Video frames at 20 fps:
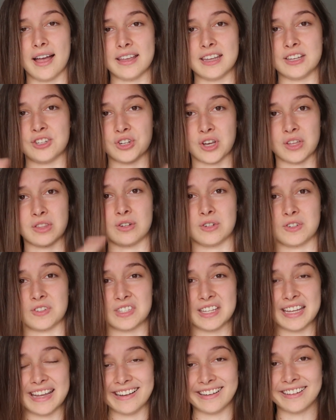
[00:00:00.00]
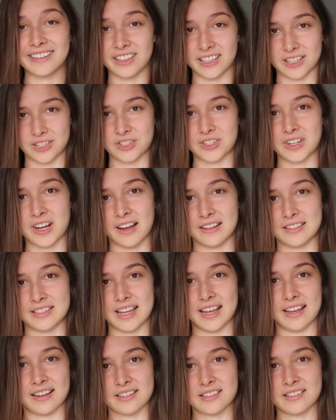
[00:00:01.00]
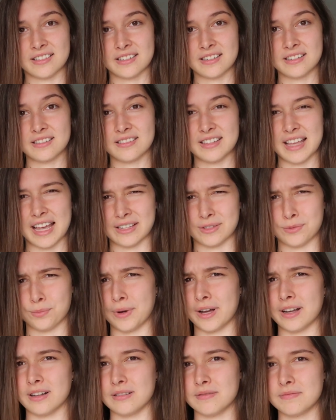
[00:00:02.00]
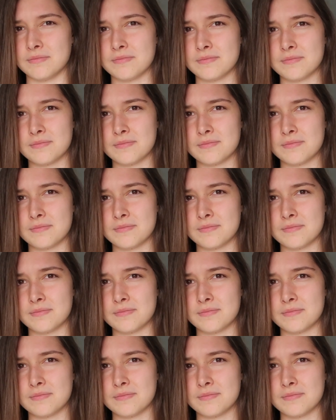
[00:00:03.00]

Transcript: each other's English context as well.